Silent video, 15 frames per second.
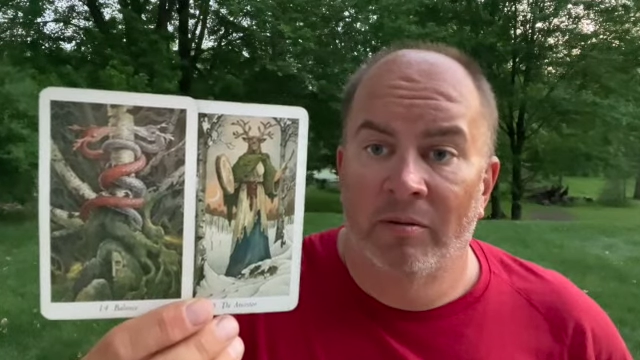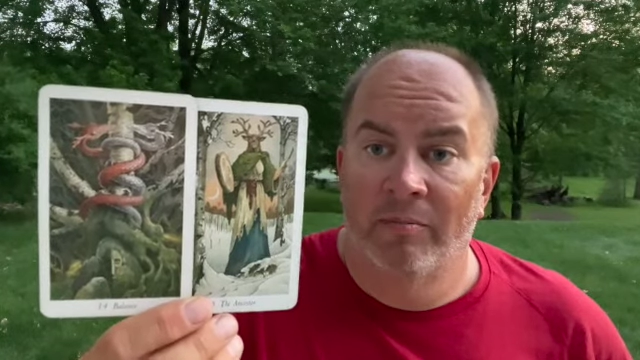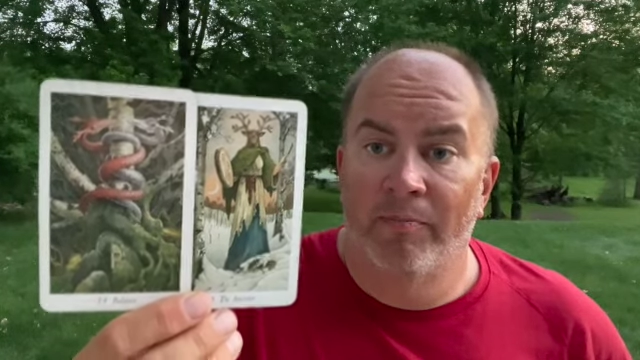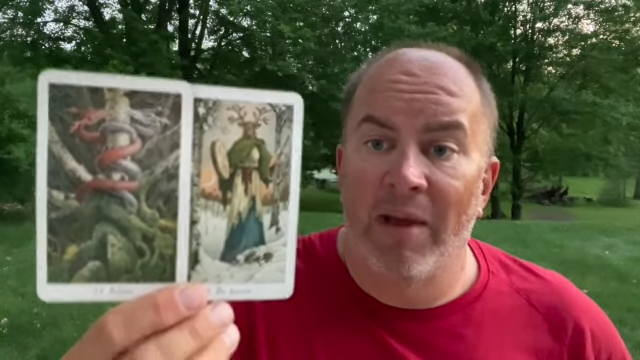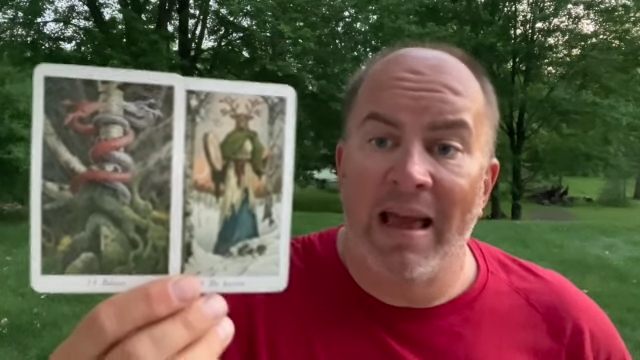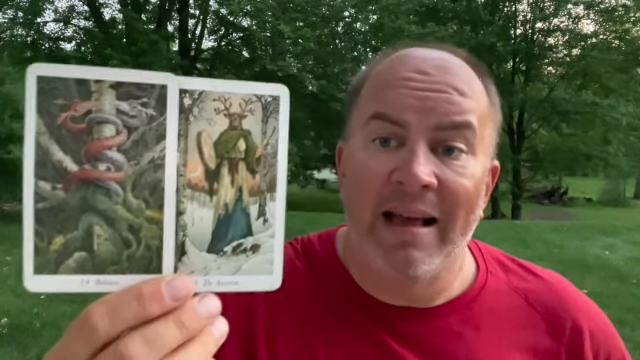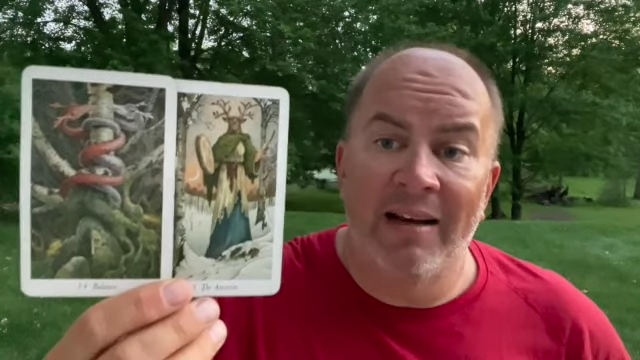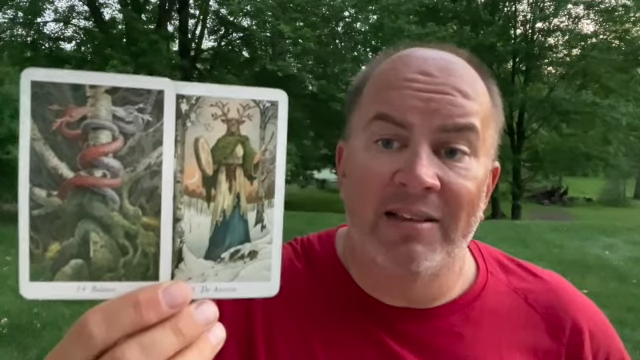
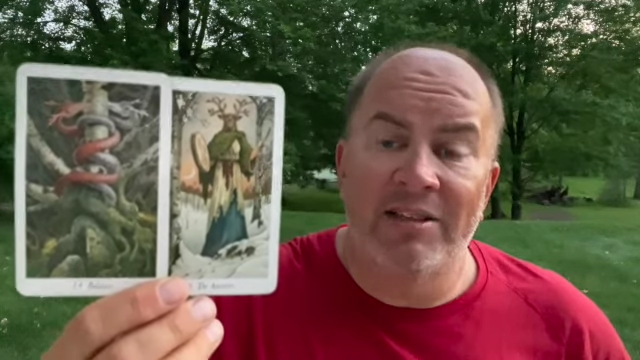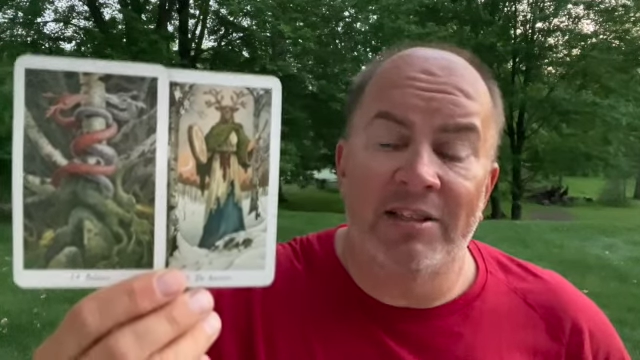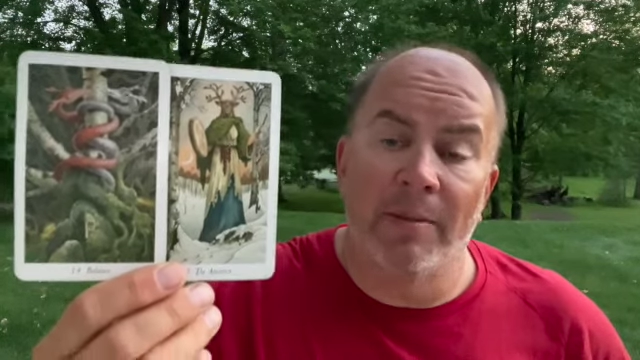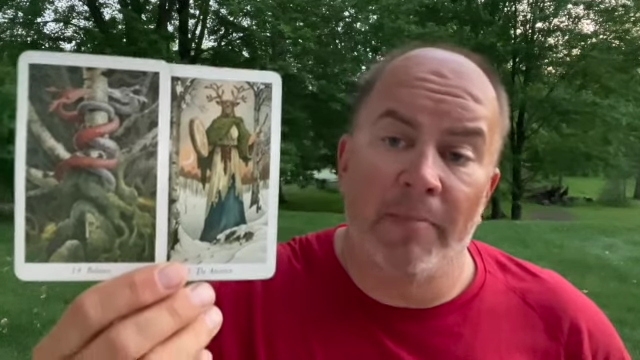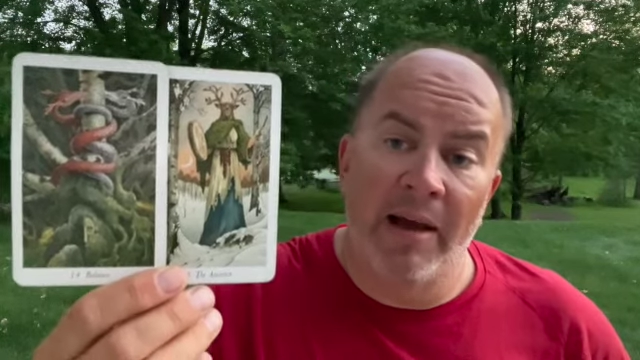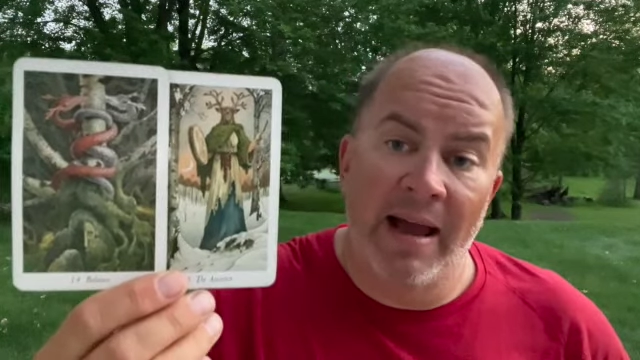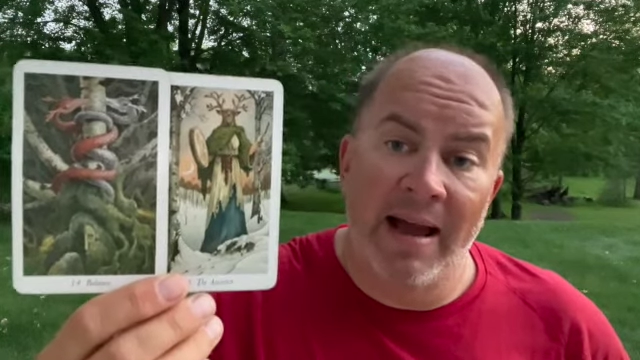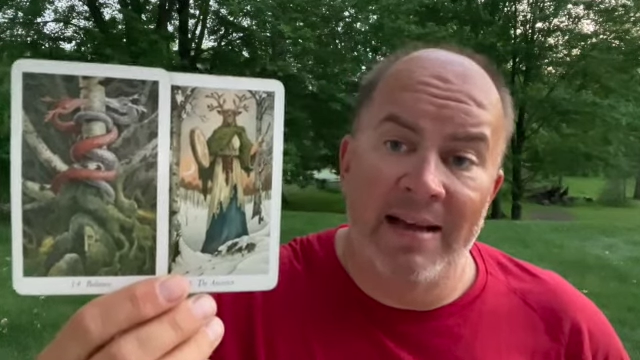Balance the
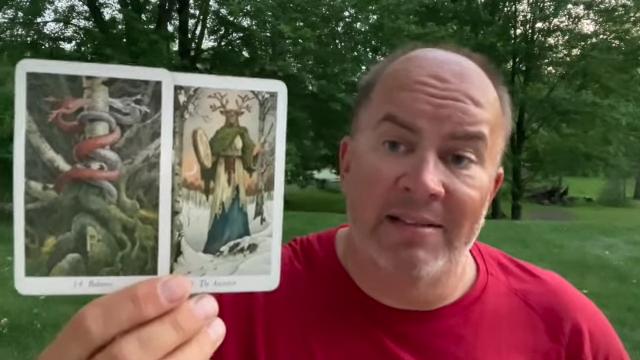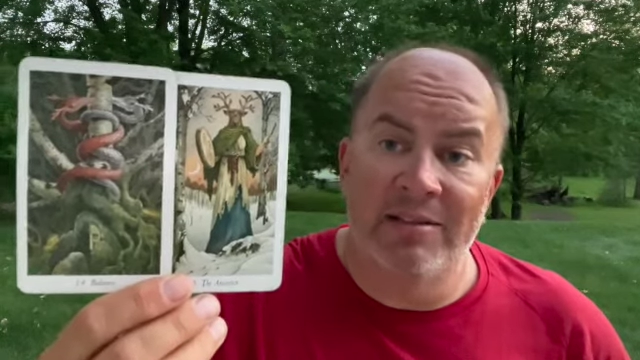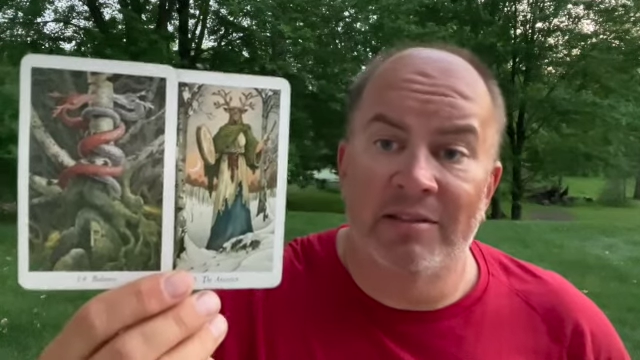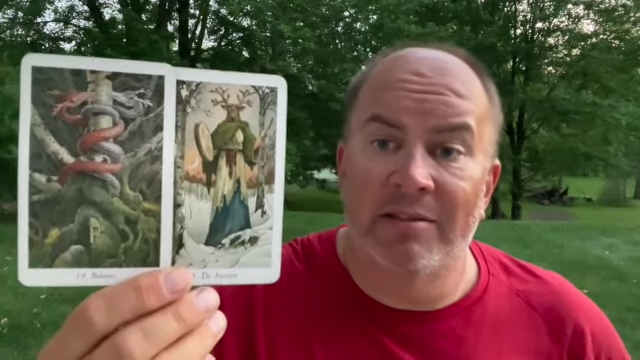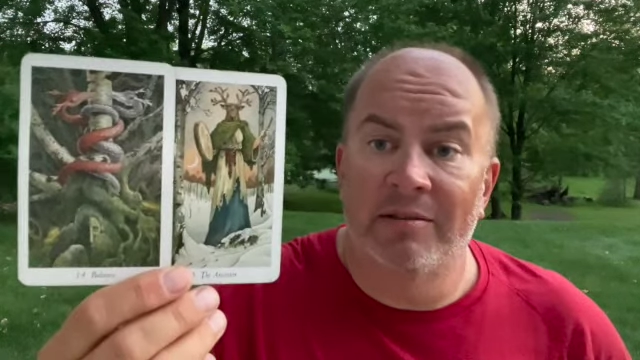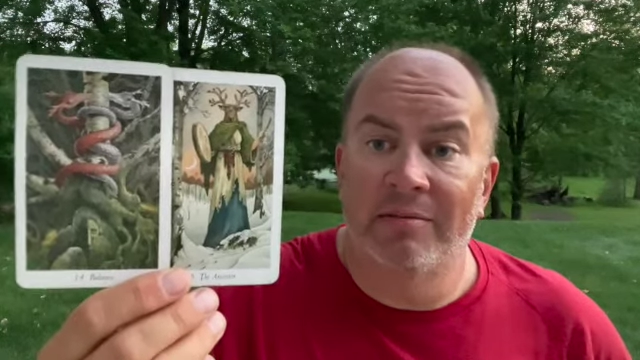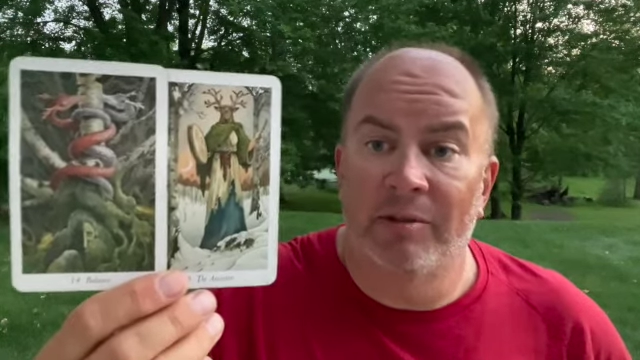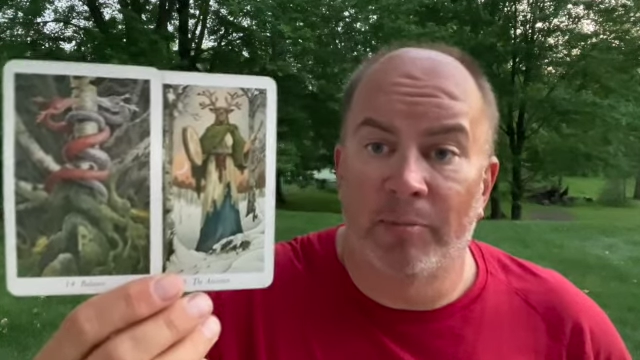
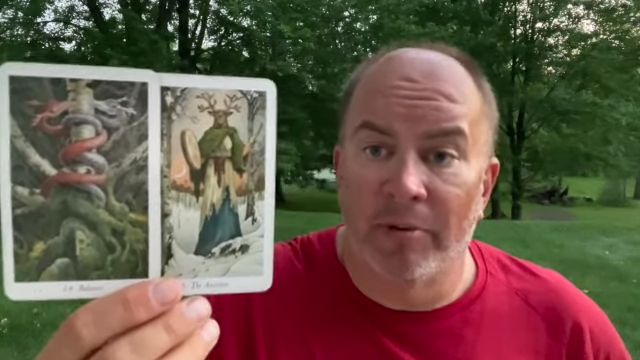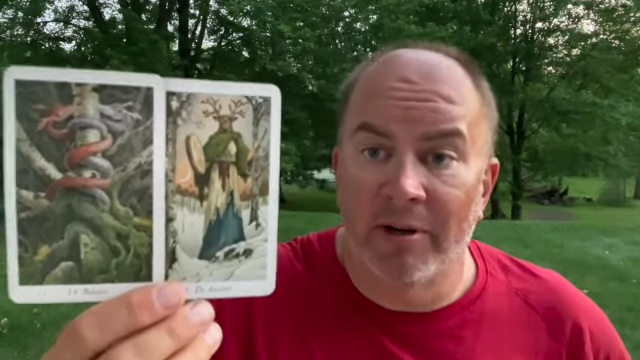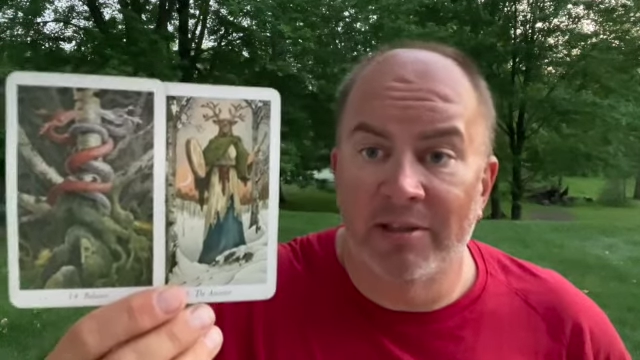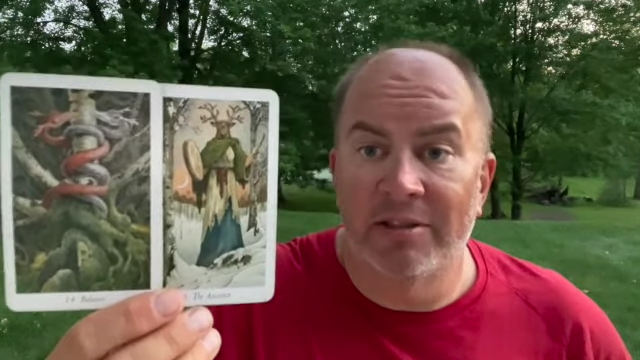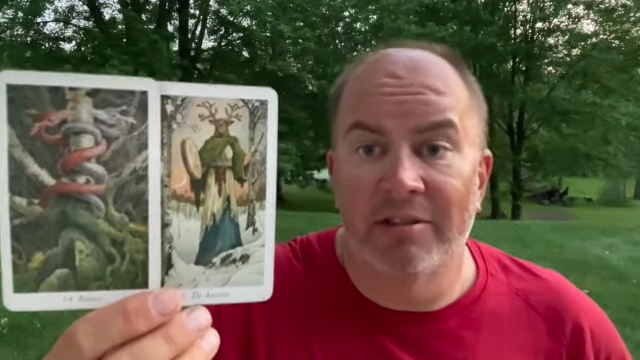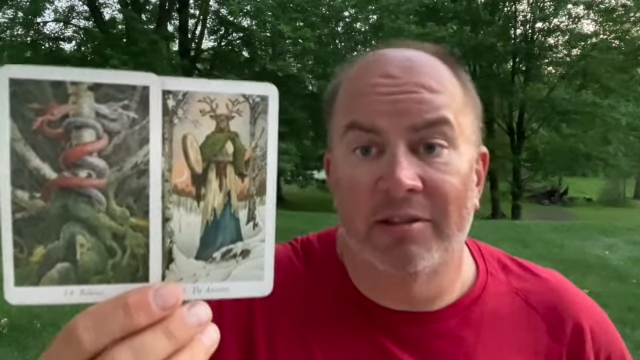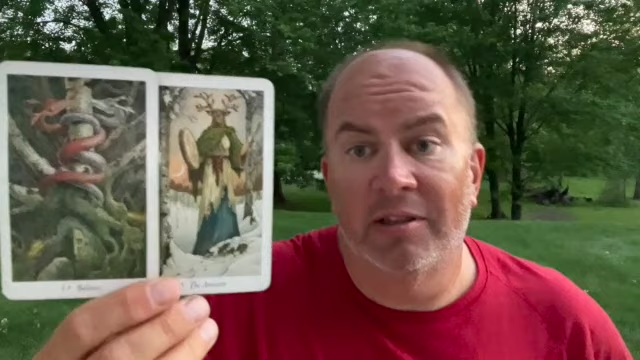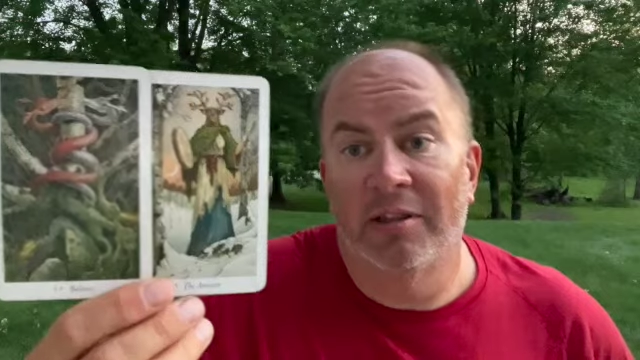past, the present,